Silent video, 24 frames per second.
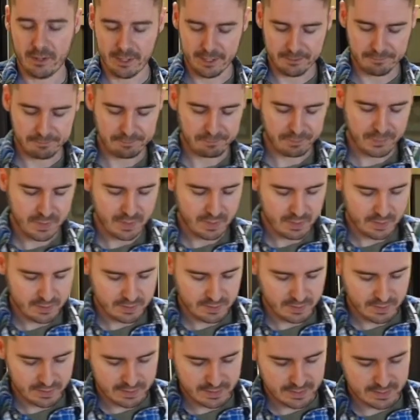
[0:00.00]
So
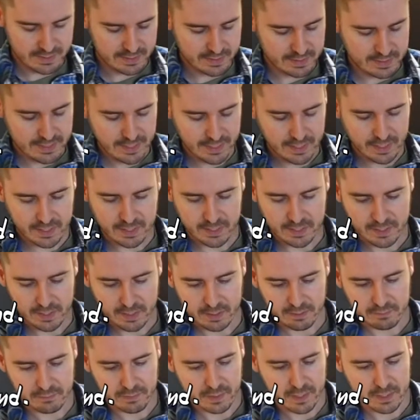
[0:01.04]
it's a stick
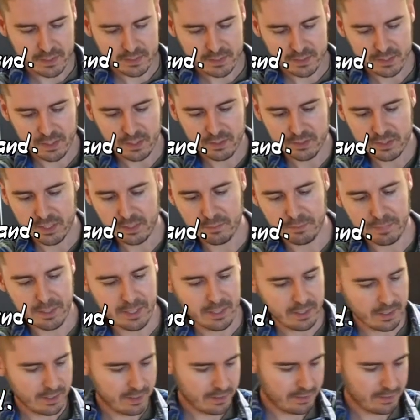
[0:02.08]
of unsalted butter.